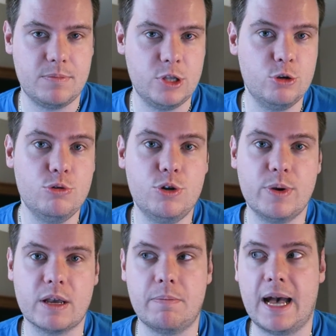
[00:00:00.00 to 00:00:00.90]
you
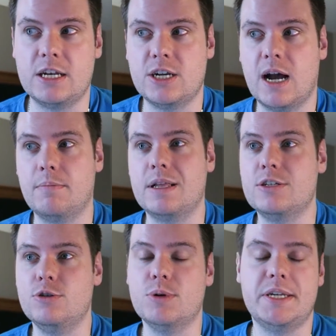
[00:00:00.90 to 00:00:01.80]
doing a bad job,
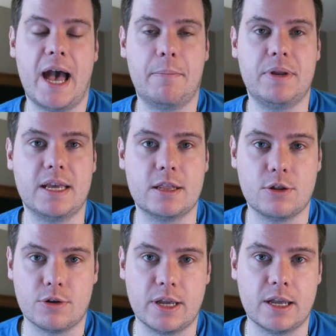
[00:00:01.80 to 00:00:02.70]
that's you adapting and
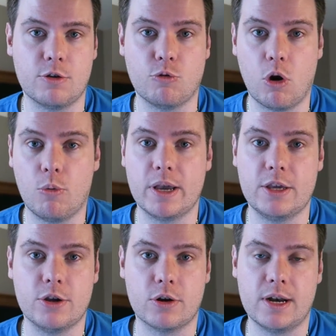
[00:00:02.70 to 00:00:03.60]
learning and
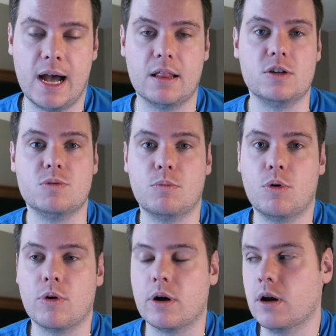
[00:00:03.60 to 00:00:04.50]
growing your knowledge
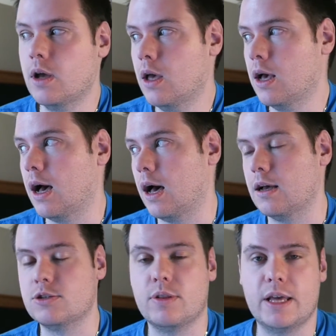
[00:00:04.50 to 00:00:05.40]
more,
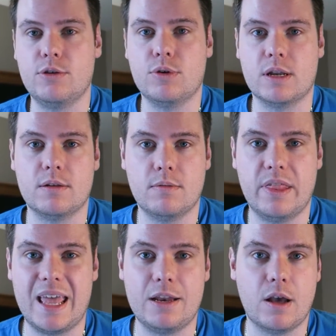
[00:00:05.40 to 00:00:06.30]
so that you can
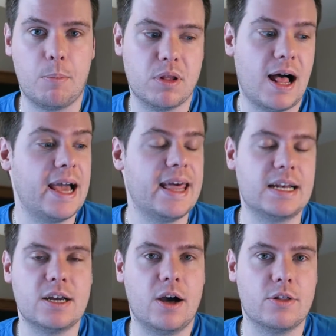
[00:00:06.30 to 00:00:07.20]
then apply
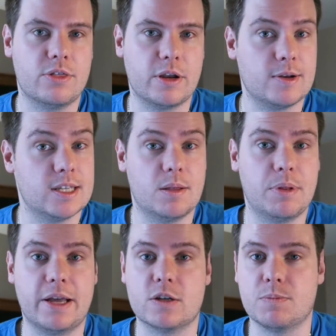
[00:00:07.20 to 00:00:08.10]
that to other theories that the
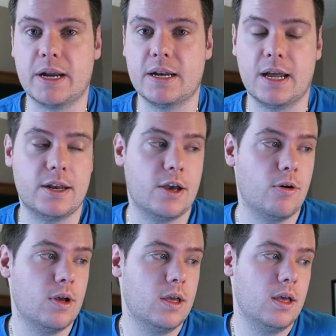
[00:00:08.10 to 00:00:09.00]
players might not know.